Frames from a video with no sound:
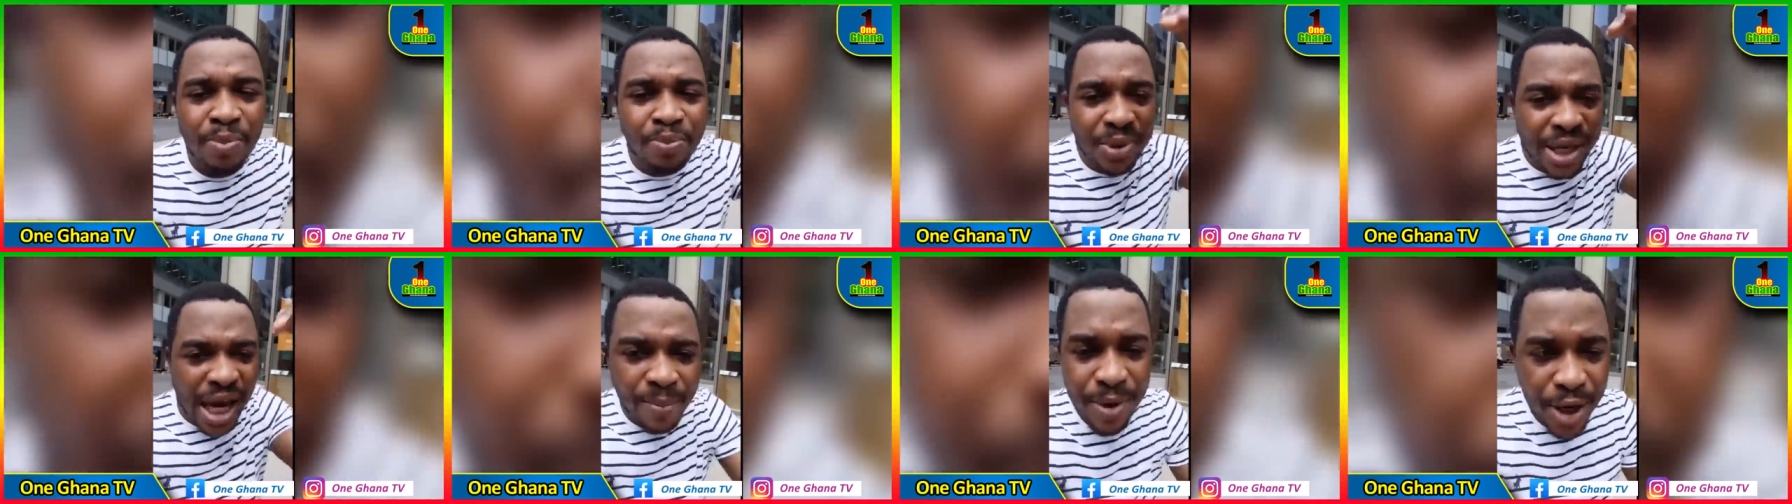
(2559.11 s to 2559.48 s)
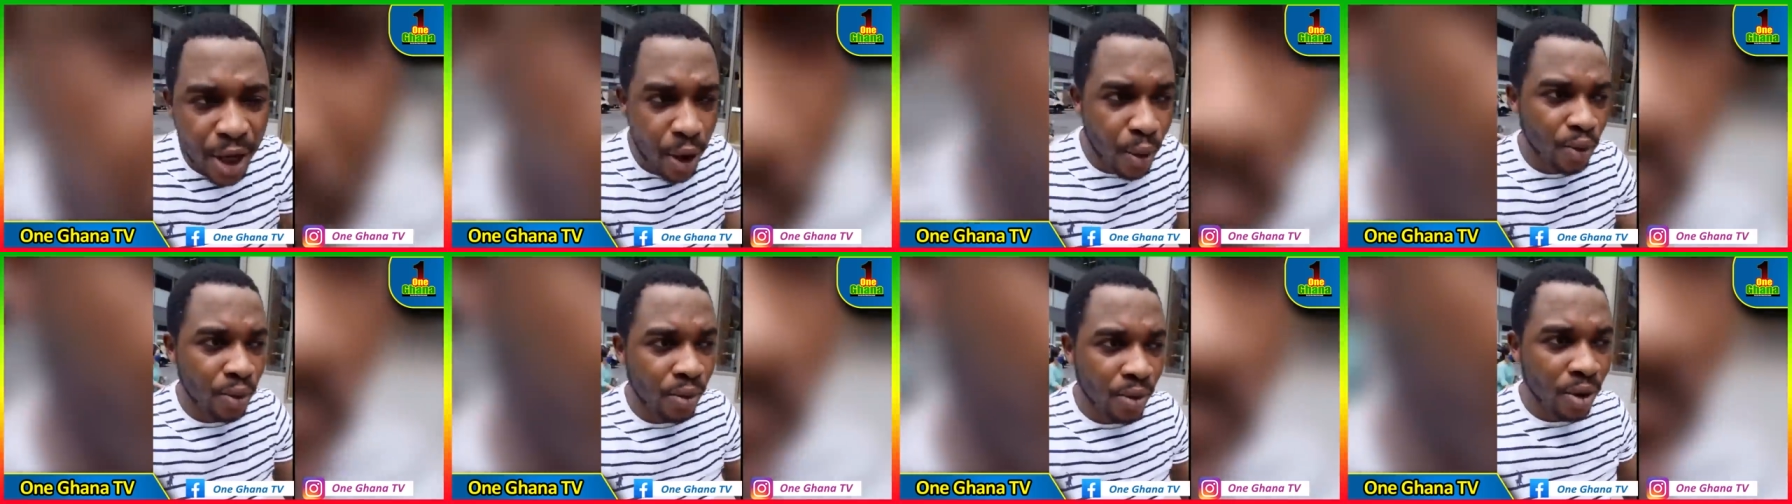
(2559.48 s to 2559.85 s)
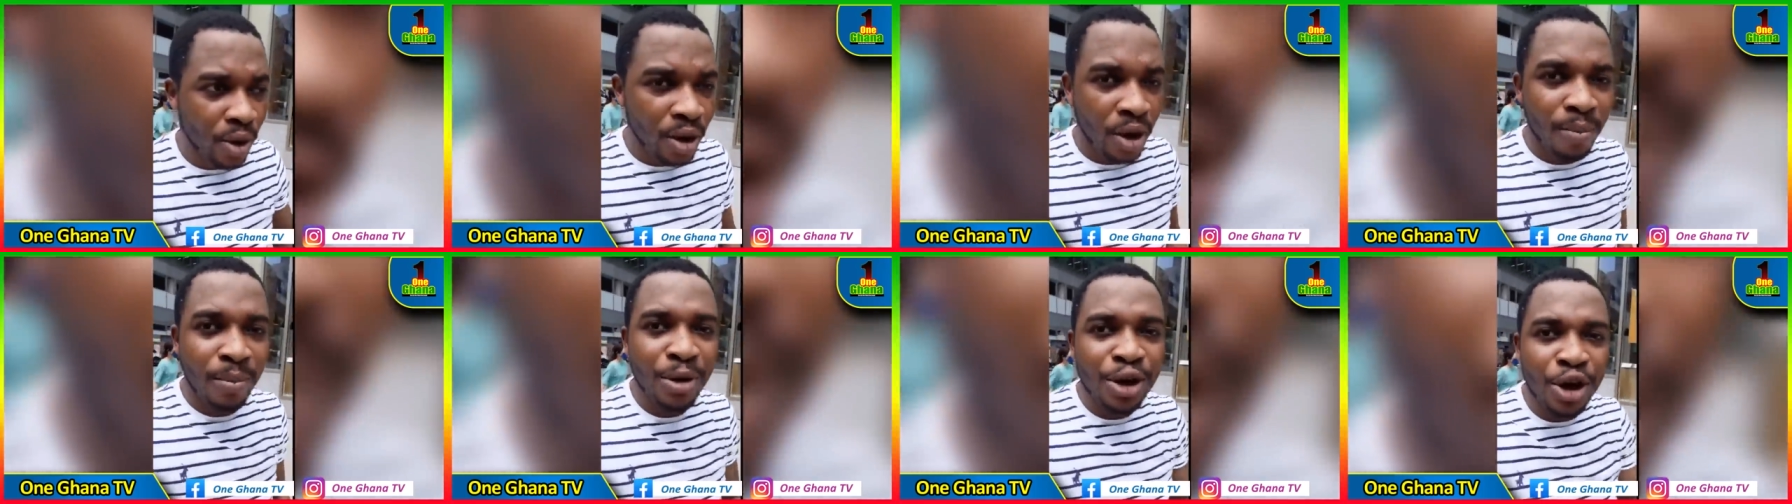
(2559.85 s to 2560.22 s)
Piabio.
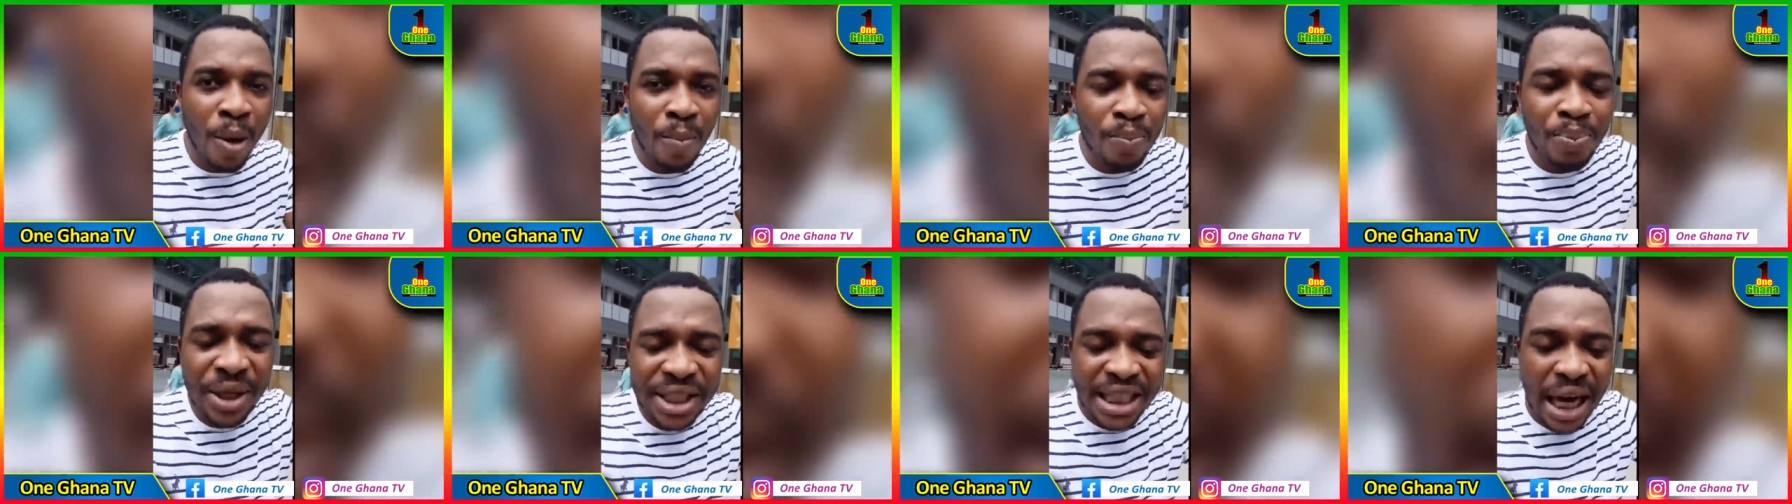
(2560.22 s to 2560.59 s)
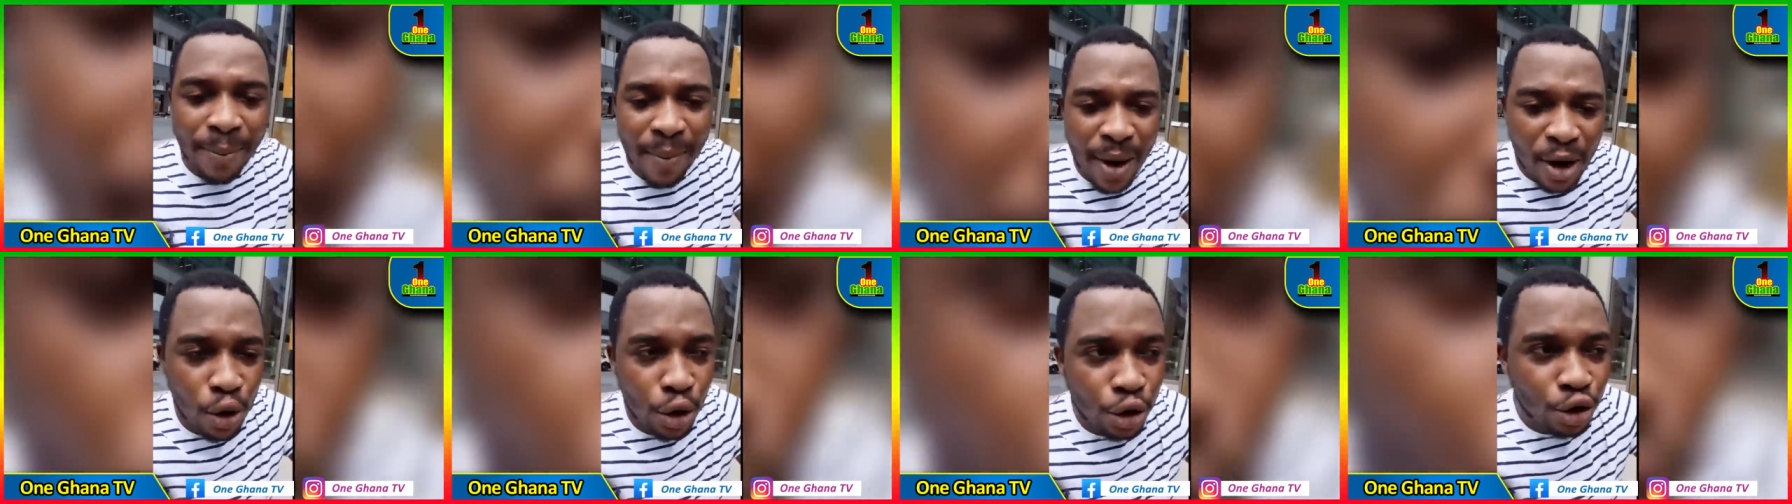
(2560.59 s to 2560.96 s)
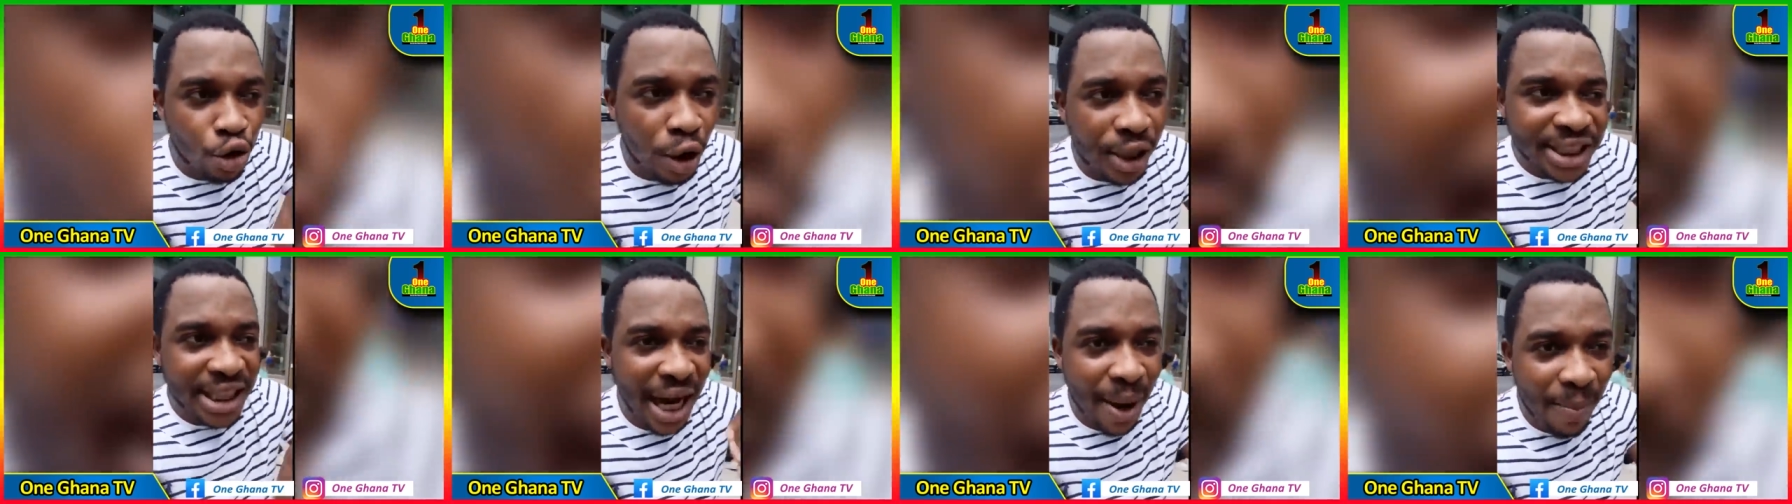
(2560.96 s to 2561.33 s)
Medium picture Beku
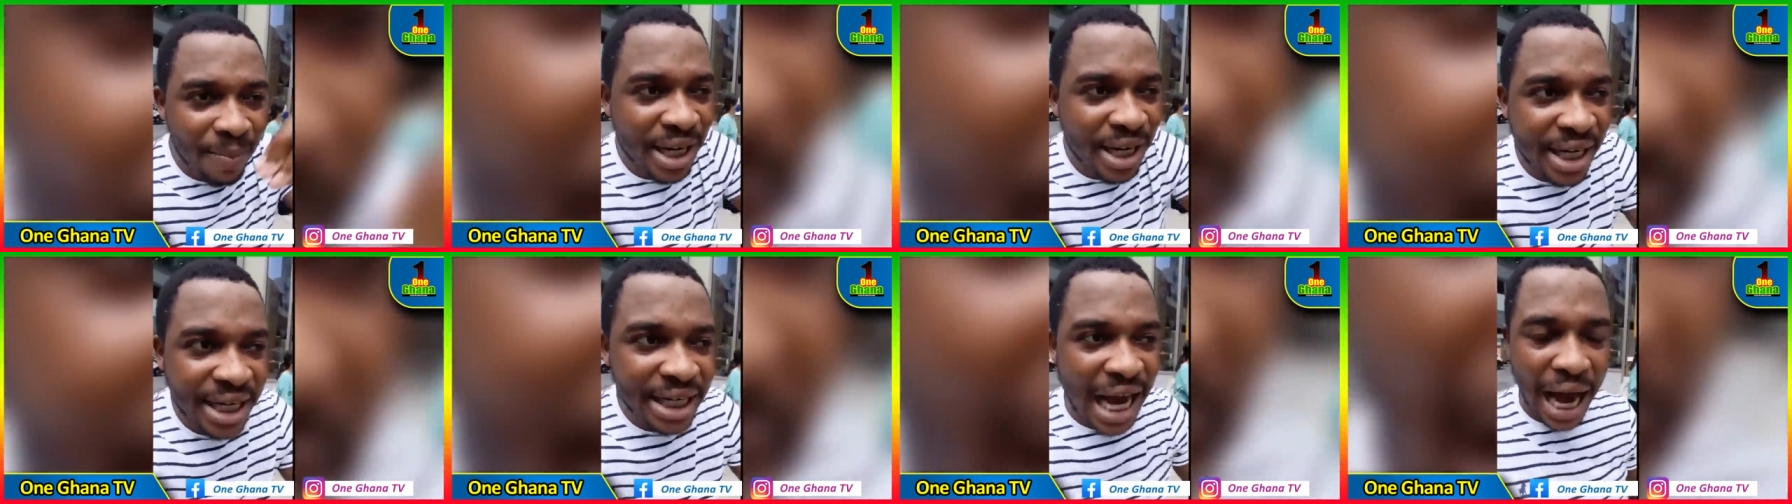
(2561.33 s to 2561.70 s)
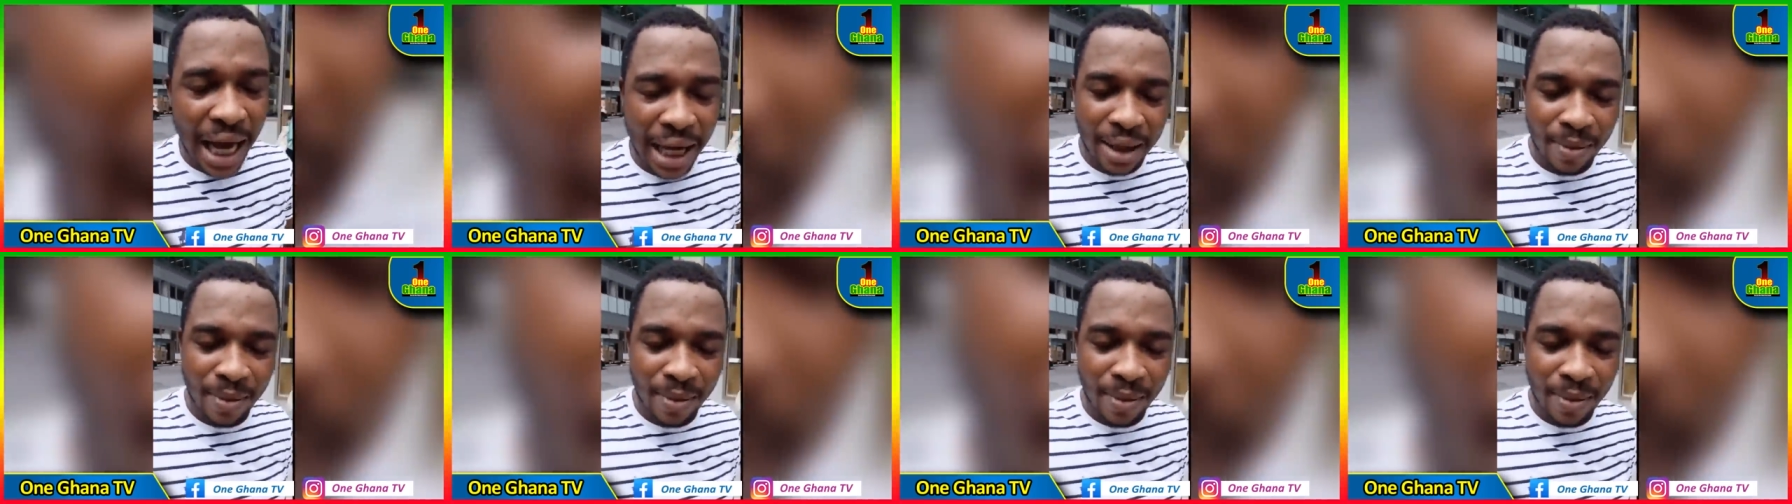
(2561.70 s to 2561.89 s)
social media.